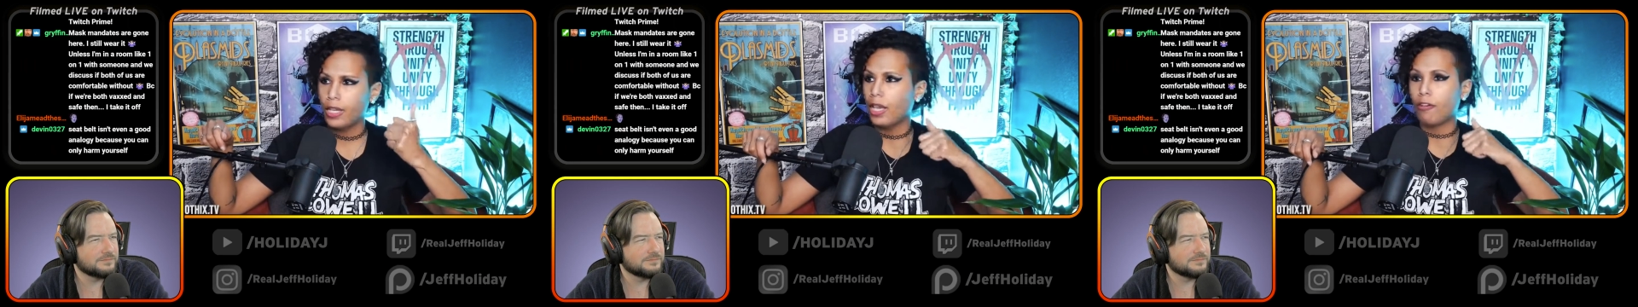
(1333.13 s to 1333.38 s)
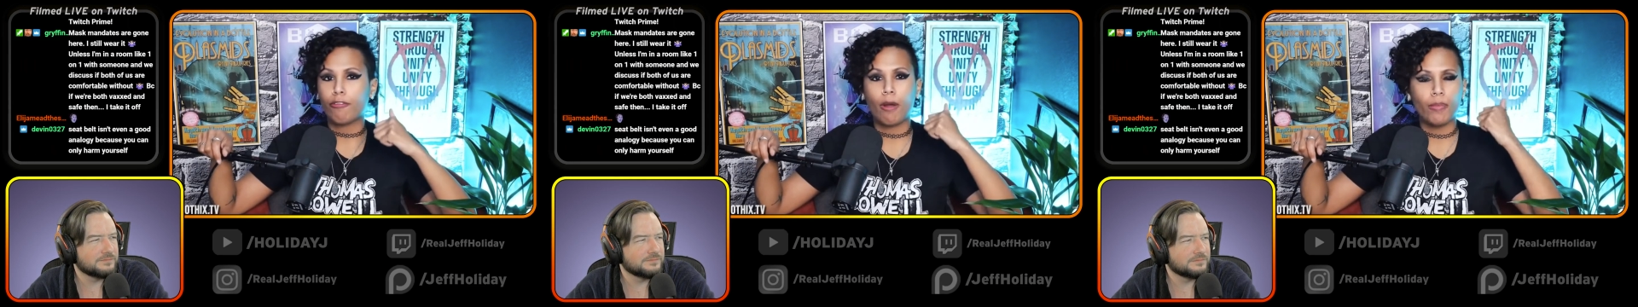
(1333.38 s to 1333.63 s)

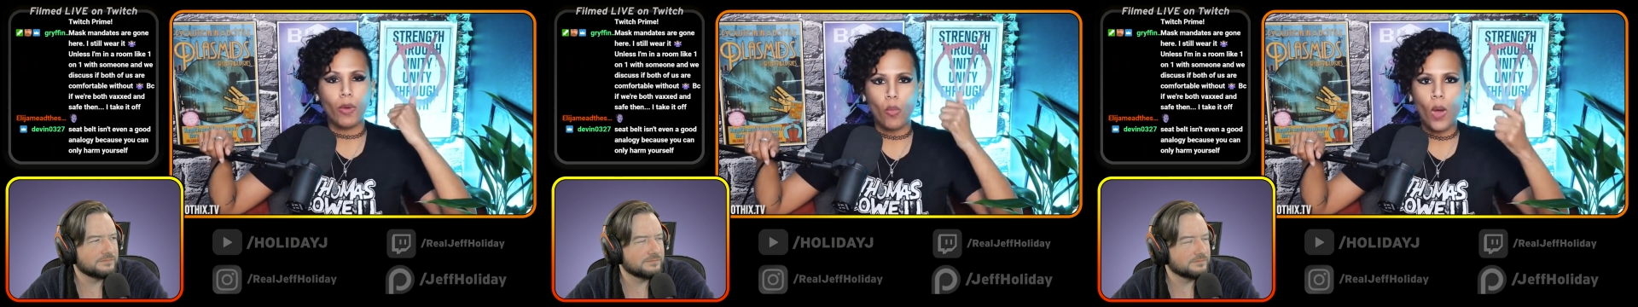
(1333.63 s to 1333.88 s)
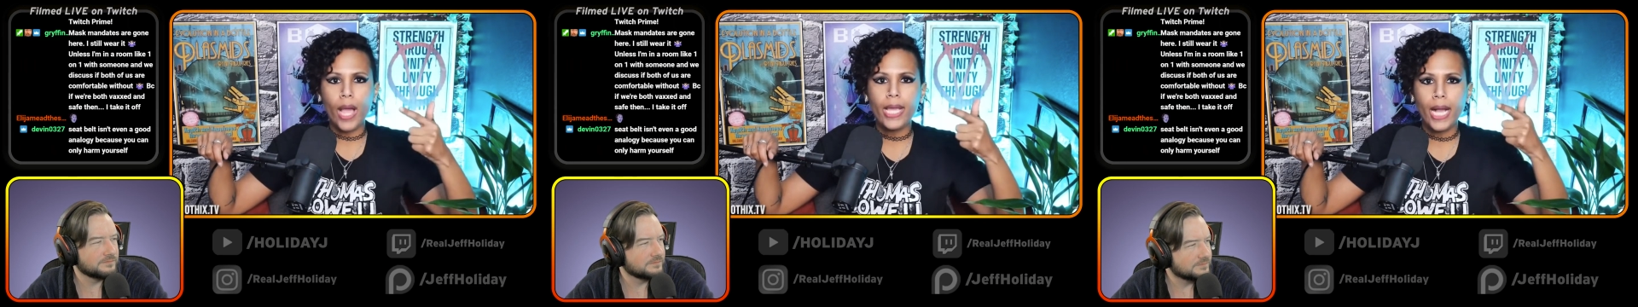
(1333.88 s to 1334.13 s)
Speaker 1: from the
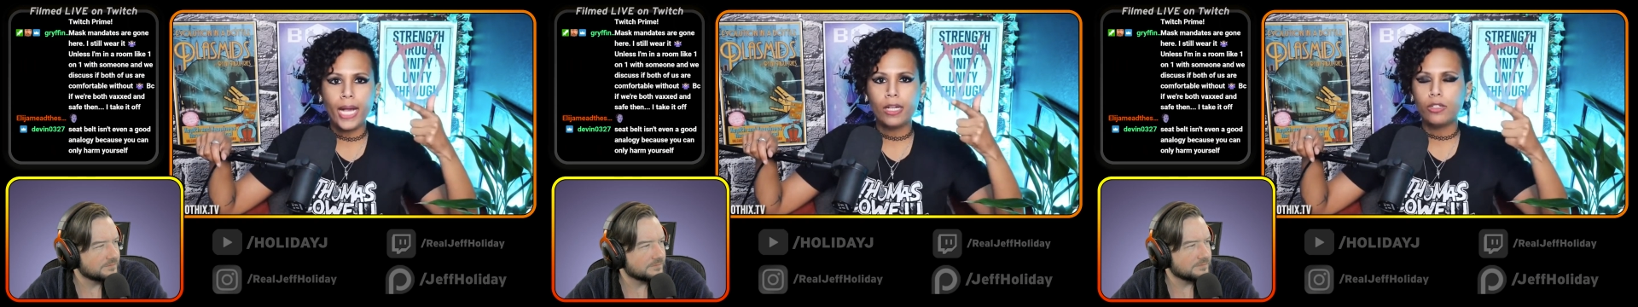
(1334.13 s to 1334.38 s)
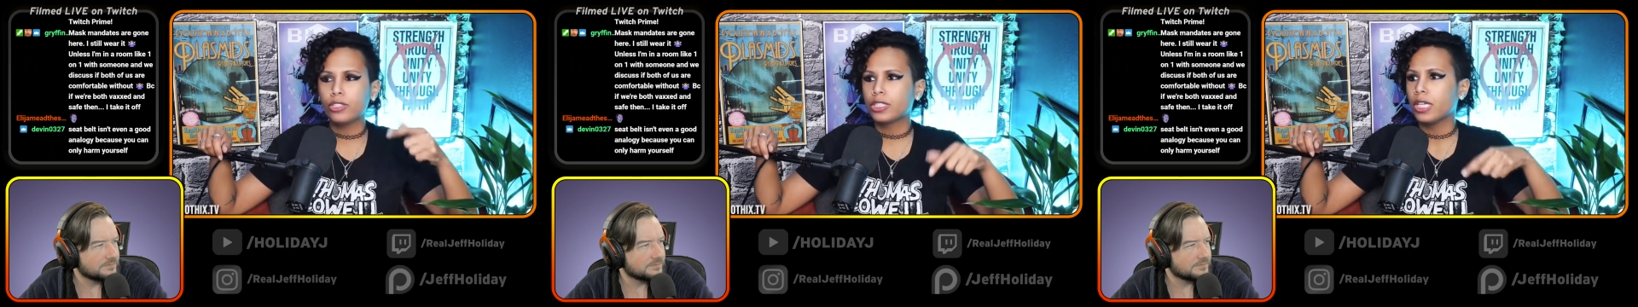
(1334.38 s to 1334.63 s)
White
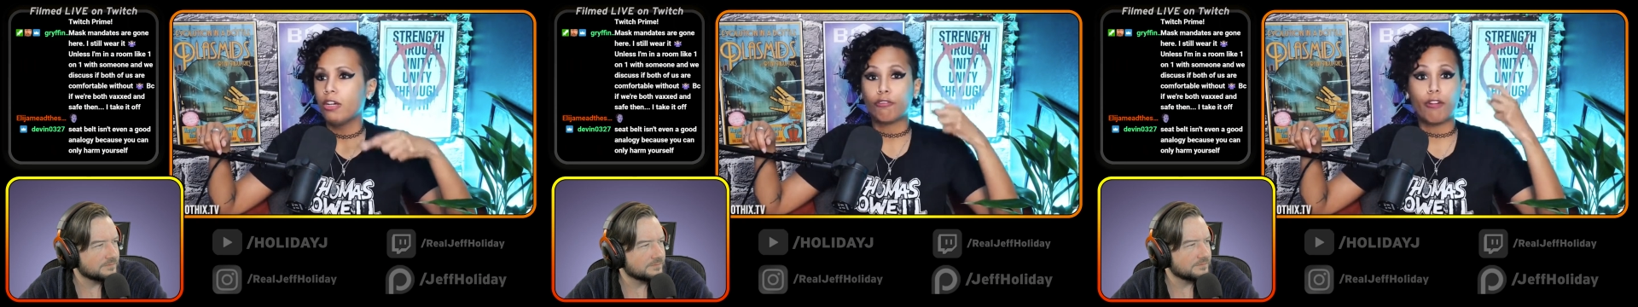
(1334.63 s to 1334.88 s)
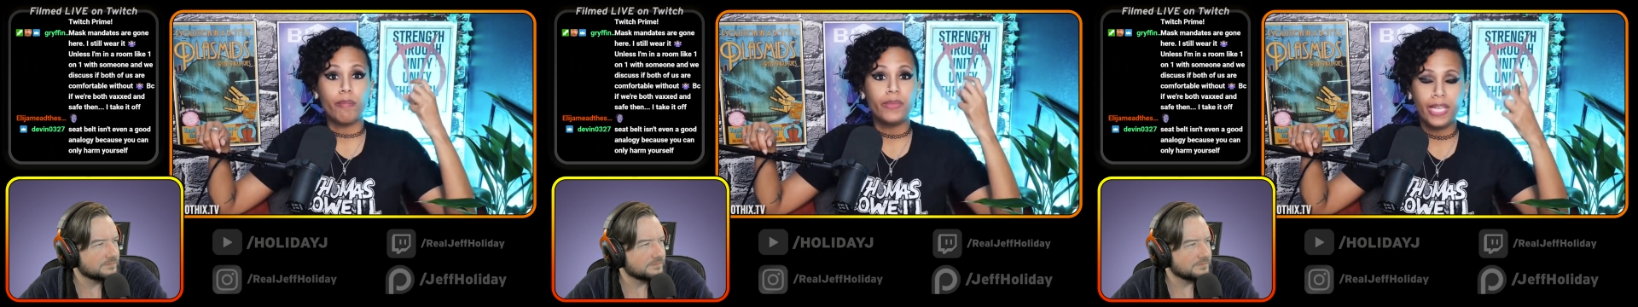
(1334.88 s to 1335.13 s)
House,
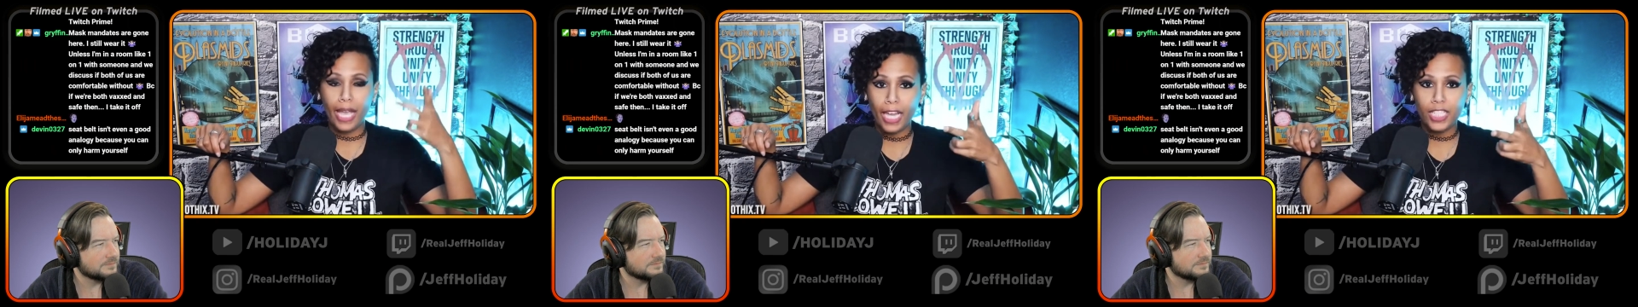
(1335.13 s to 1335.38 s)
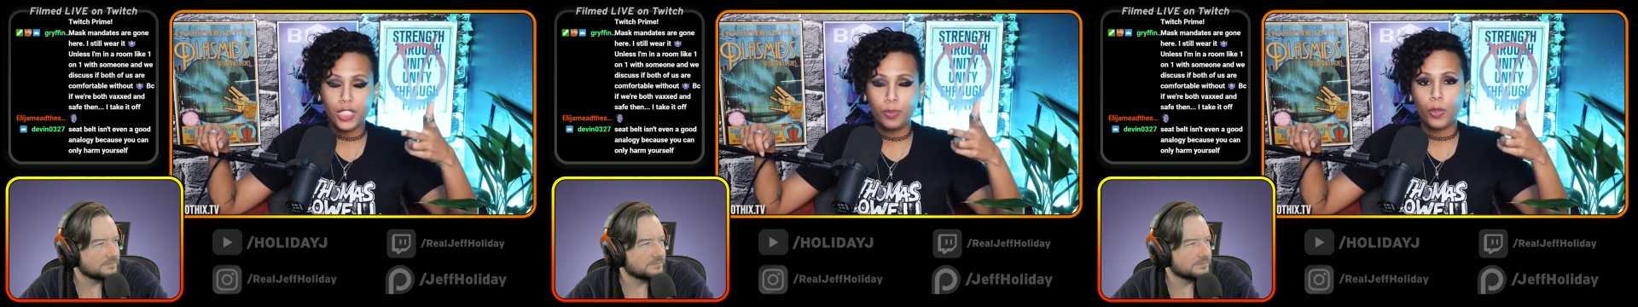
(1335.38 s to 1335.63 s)
from the
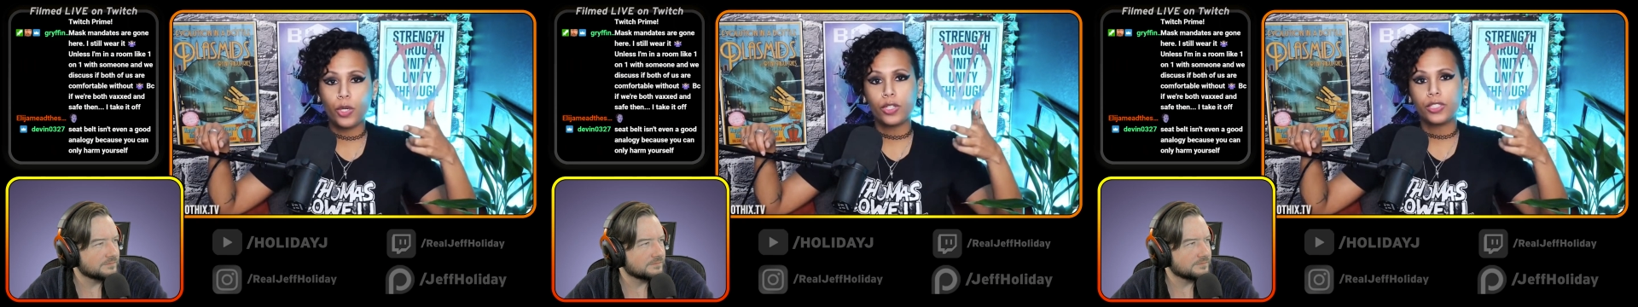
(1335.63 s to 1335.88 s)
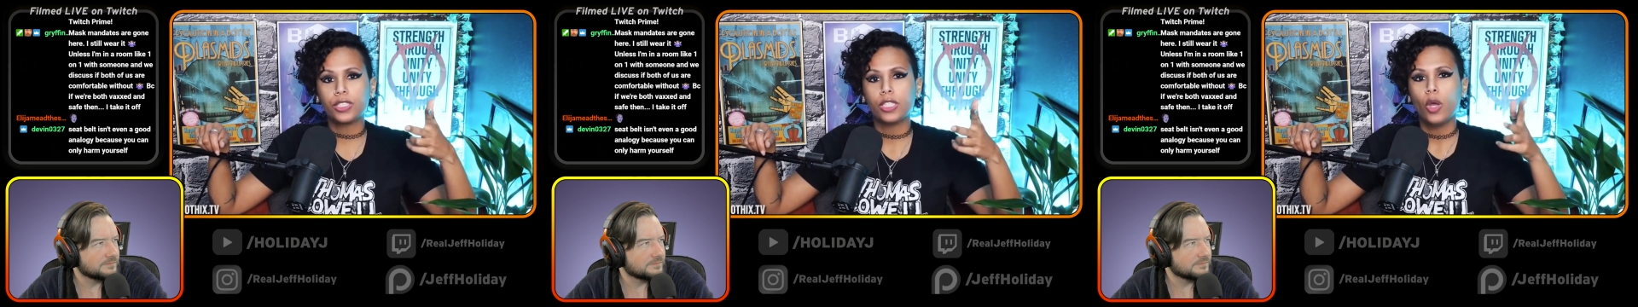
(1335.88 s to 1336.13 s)
experts.